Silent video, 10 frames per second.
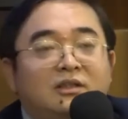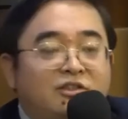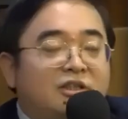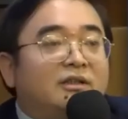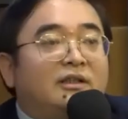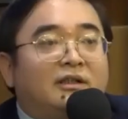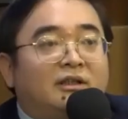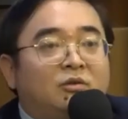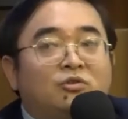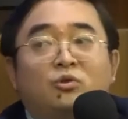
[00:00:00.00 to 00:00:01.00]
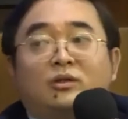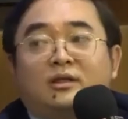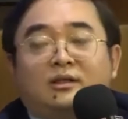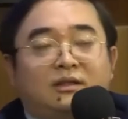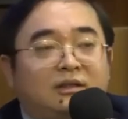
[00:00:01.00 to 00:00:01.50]
DCG and many
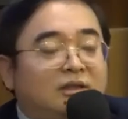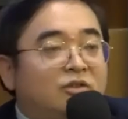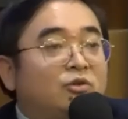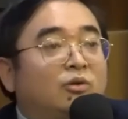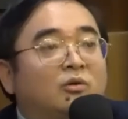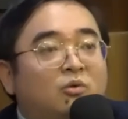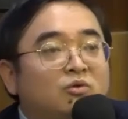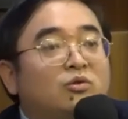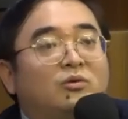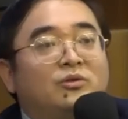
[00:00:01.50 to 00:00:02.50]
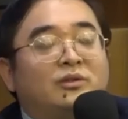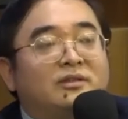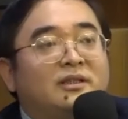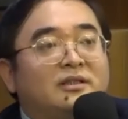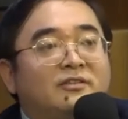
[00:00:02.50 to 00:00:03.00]
other think tanks
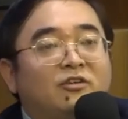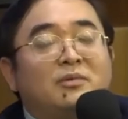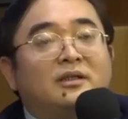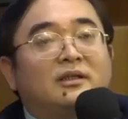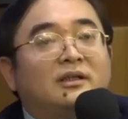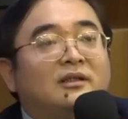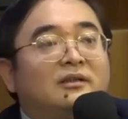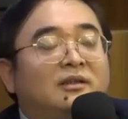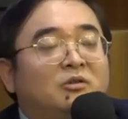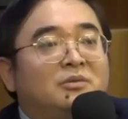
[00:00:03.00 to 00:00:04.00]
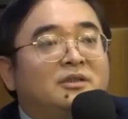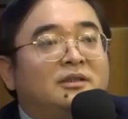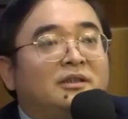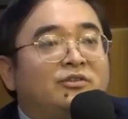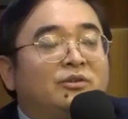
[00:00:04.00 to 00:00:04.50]
have done a lot of research
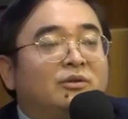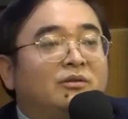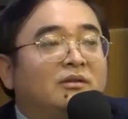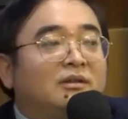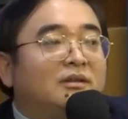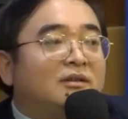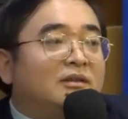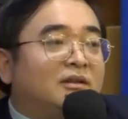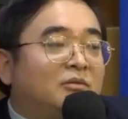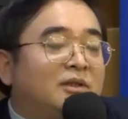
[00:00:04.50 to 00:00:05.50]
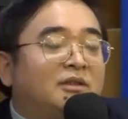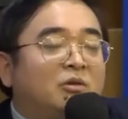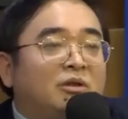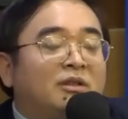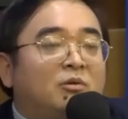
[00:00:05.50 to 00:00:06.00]
already. I believe
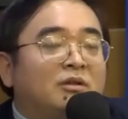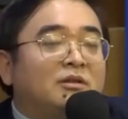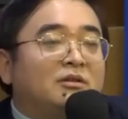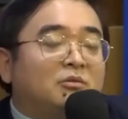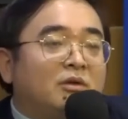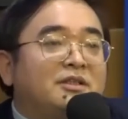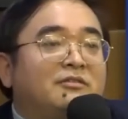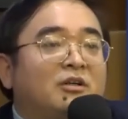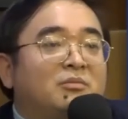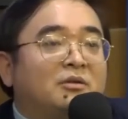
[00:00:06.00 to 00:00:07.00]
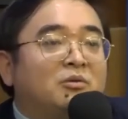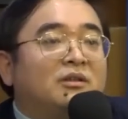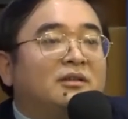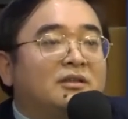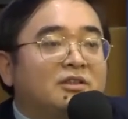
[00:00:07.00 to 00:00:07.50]
we can find a lot of
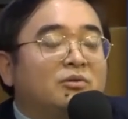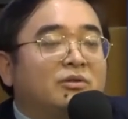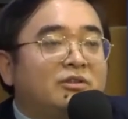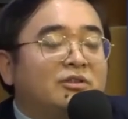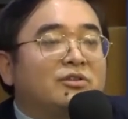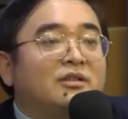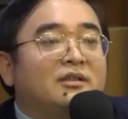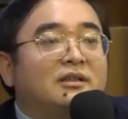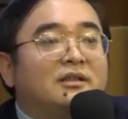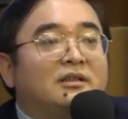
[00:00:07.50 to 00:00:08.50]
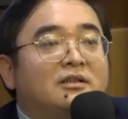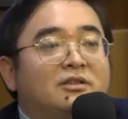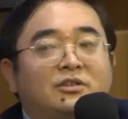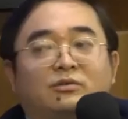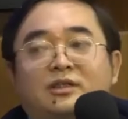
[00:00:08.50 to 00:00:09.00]
valuable information
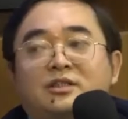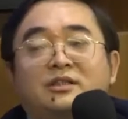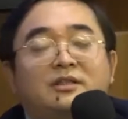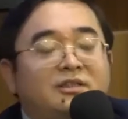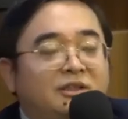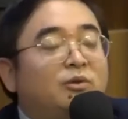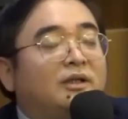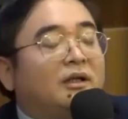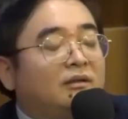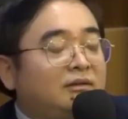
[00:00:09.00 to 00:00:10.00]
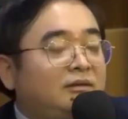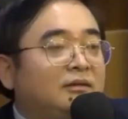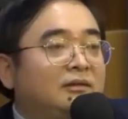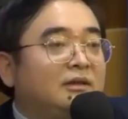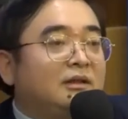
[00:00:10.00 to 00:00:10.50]
from your
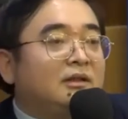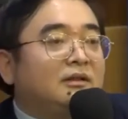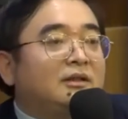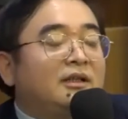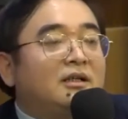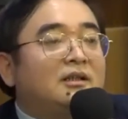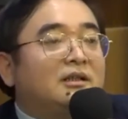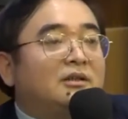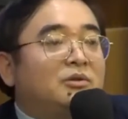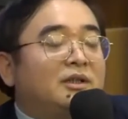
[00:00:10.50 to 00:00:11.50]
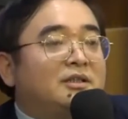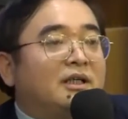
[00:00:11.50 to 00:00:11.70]
research. But I believe